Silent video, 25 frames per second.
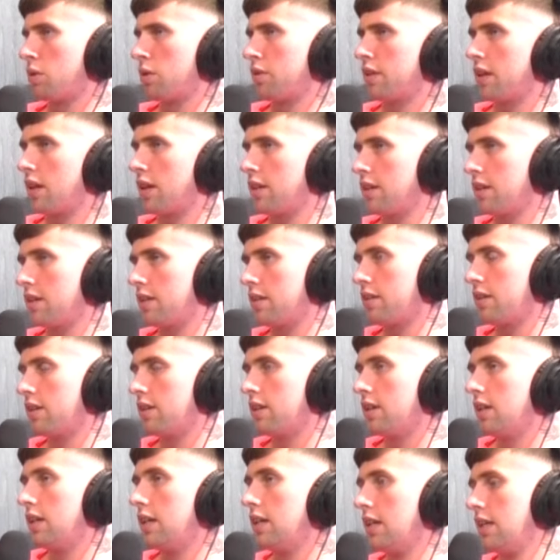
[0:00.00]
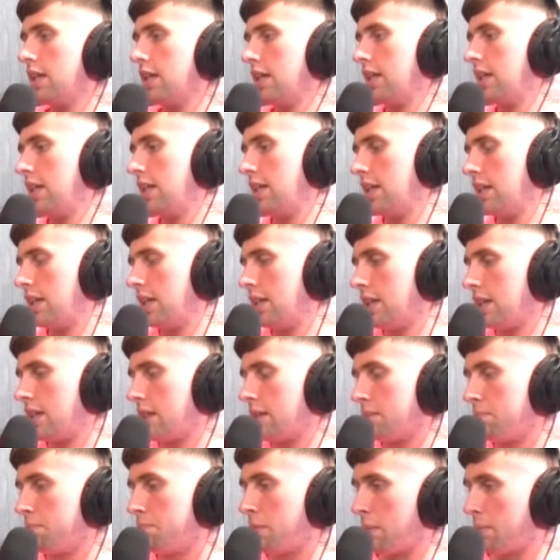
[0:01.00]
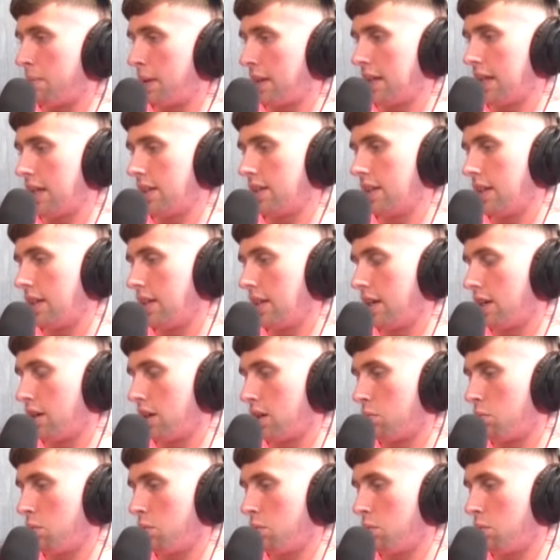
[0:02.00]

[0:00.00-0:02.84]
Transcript: I won that year, but by the end of the year,